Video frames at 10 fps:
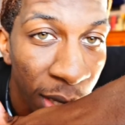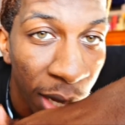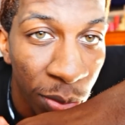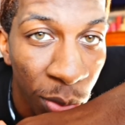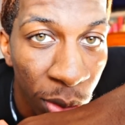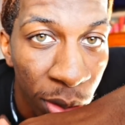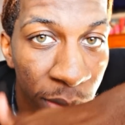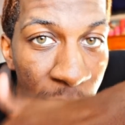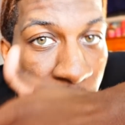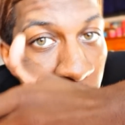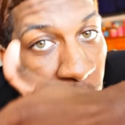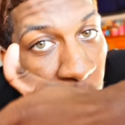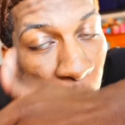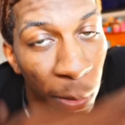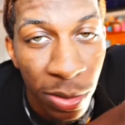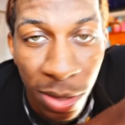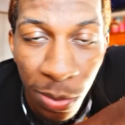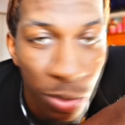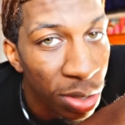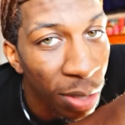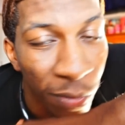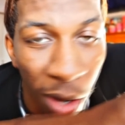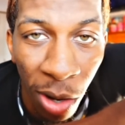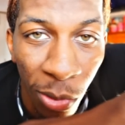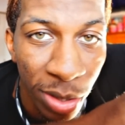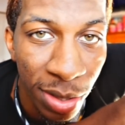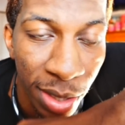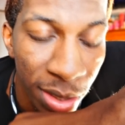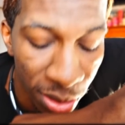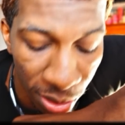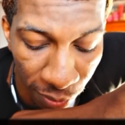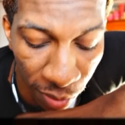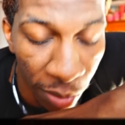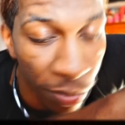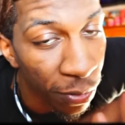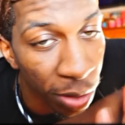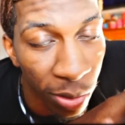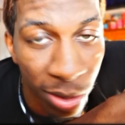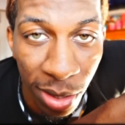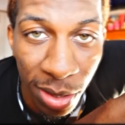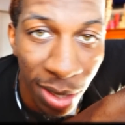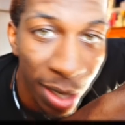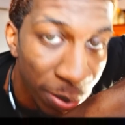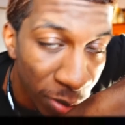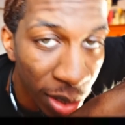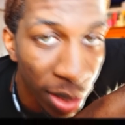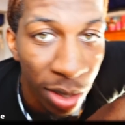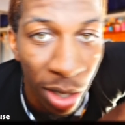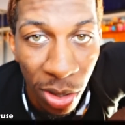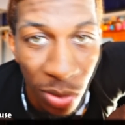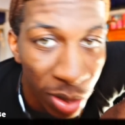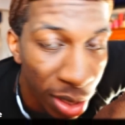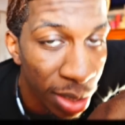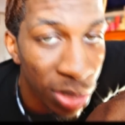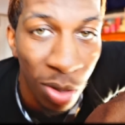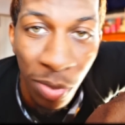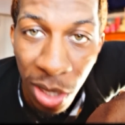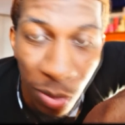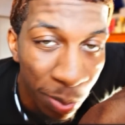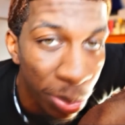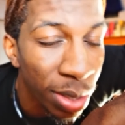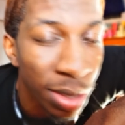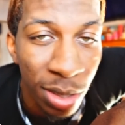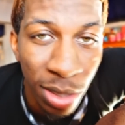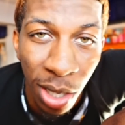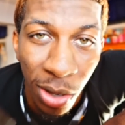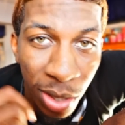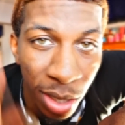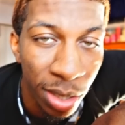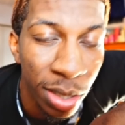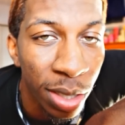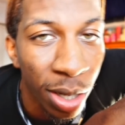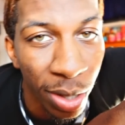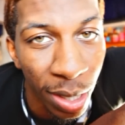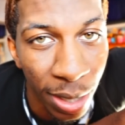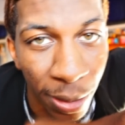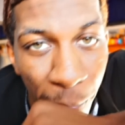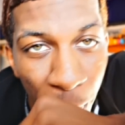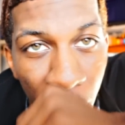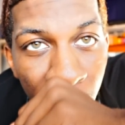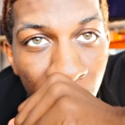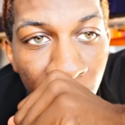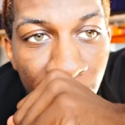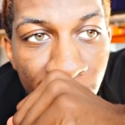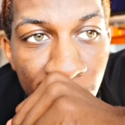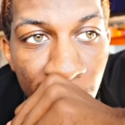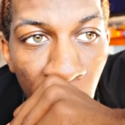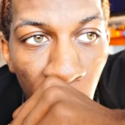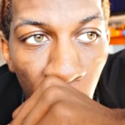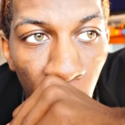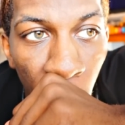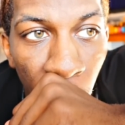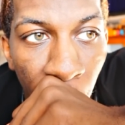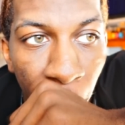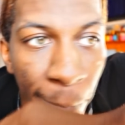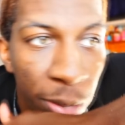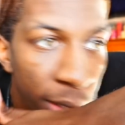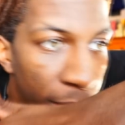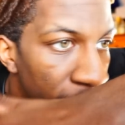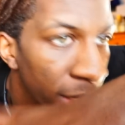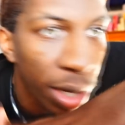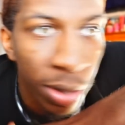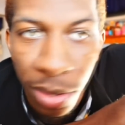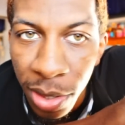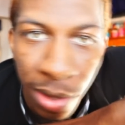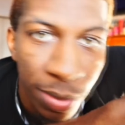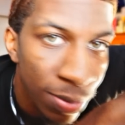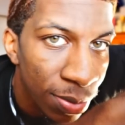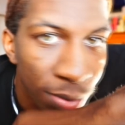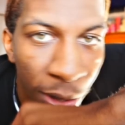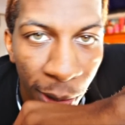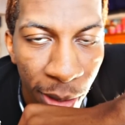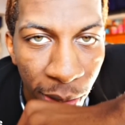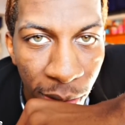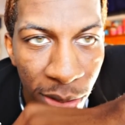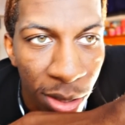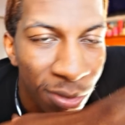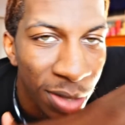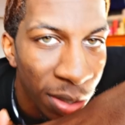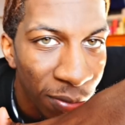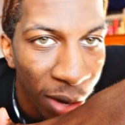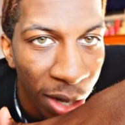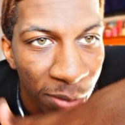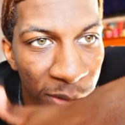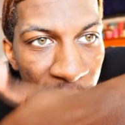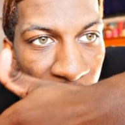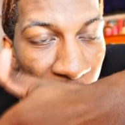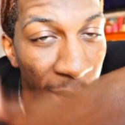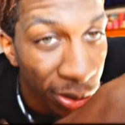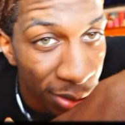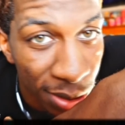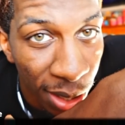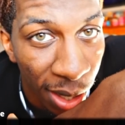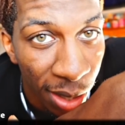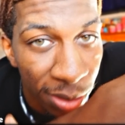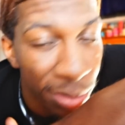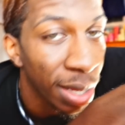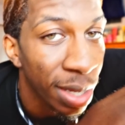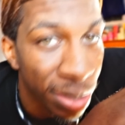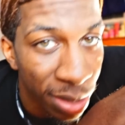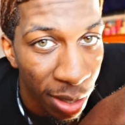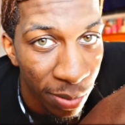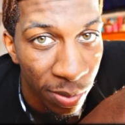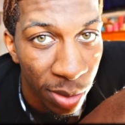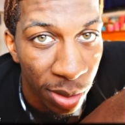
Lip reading: a lot of water. Simple stuff. I always say this stuff every video. I say the same thing. Y'all don't get it, so I'm gonna keep repeating it till y'all get it in y'all head. So yeah, eat healthy, all that good stuff. Take your vitamins, exercise, stay in shape.